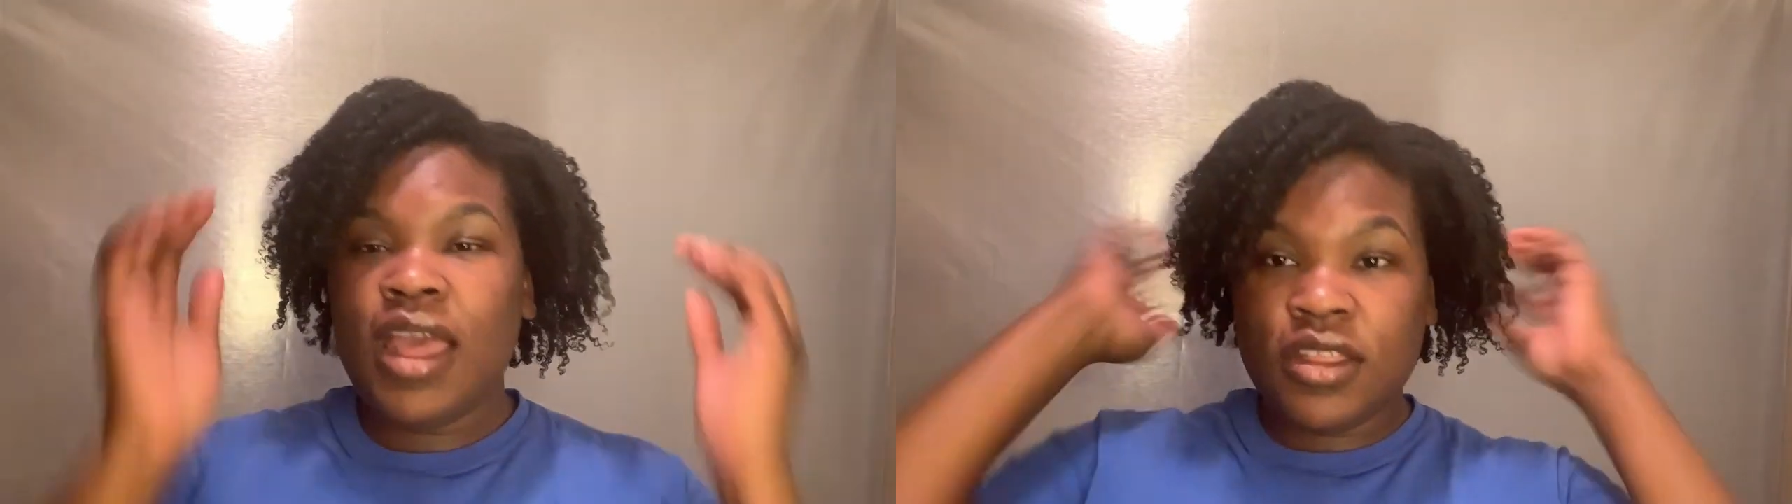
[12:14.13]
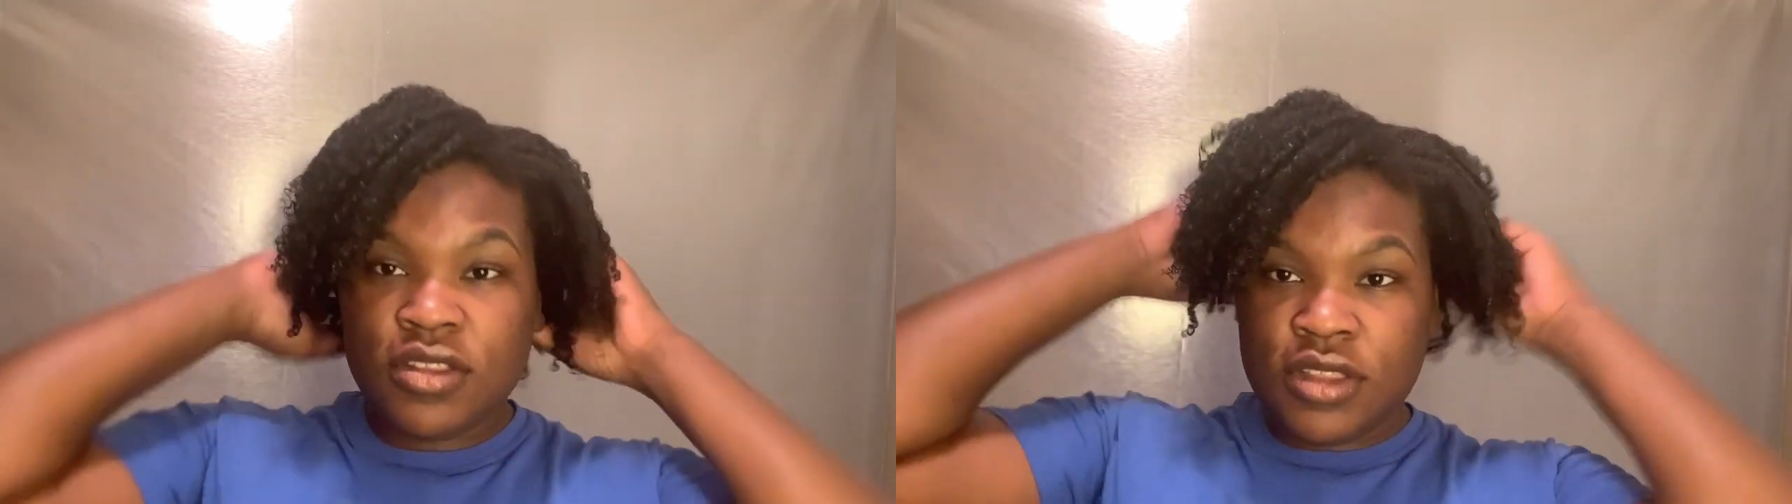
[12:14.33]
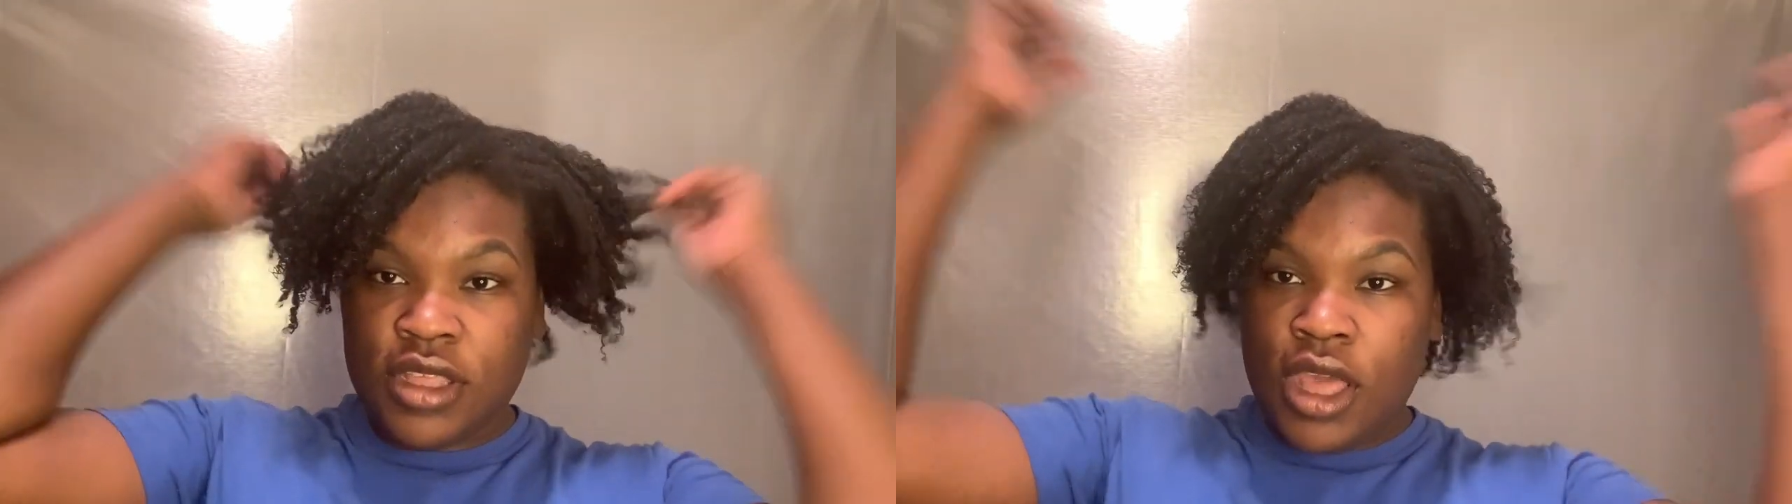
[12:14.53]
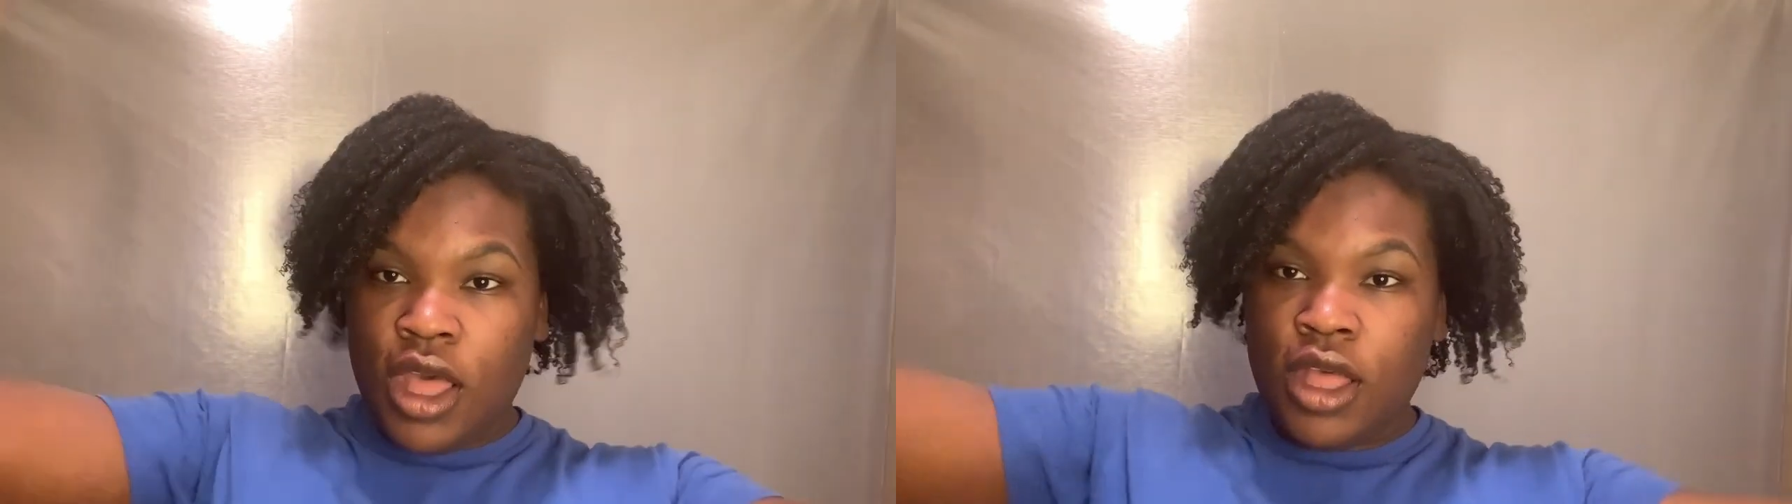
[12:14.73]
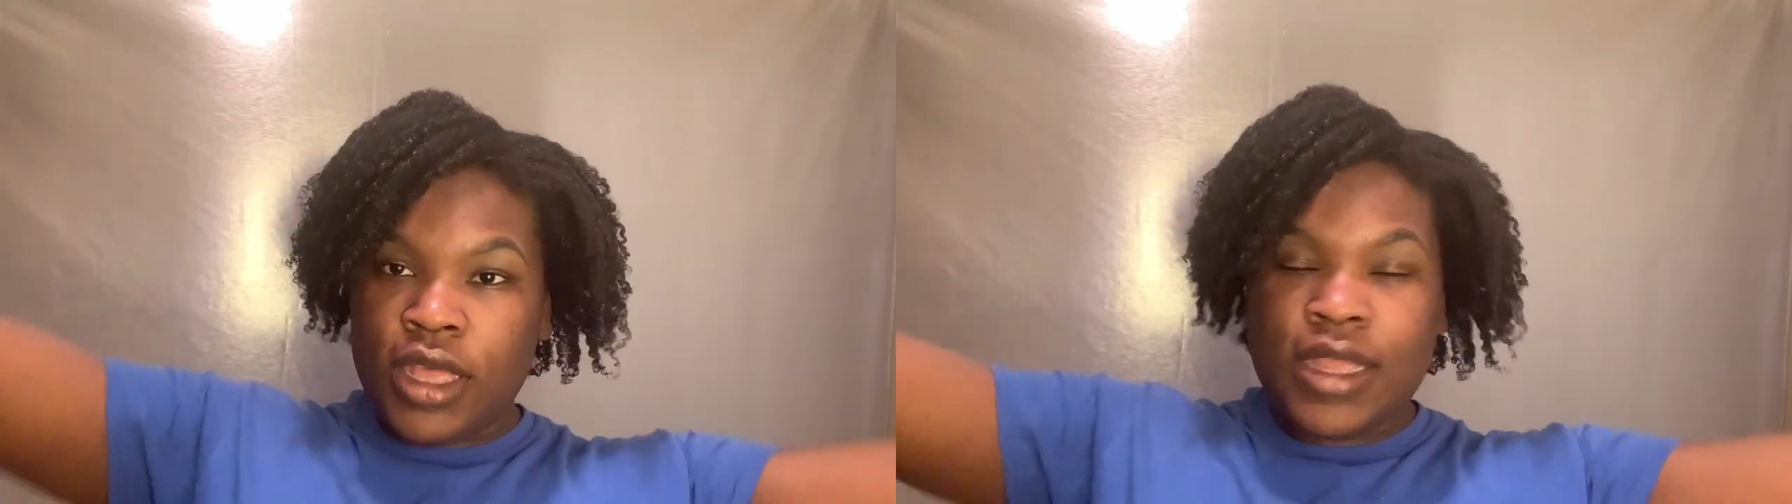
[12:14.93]
guys. See
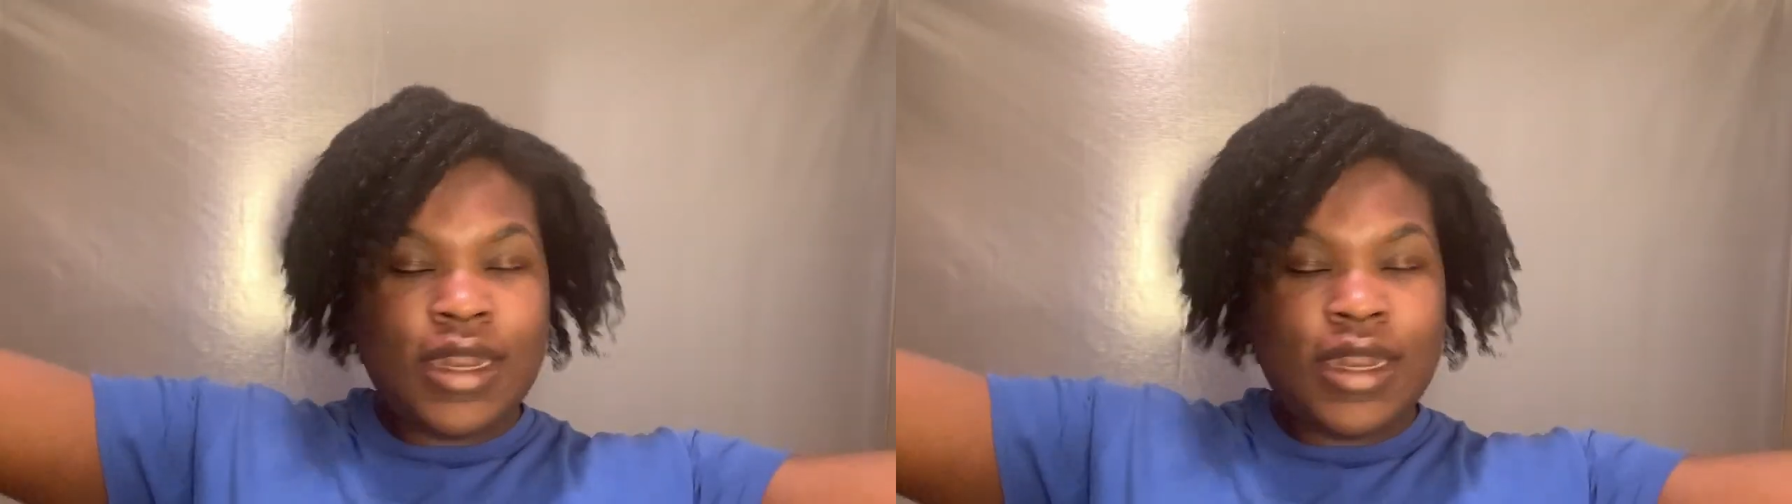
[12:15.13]
y'all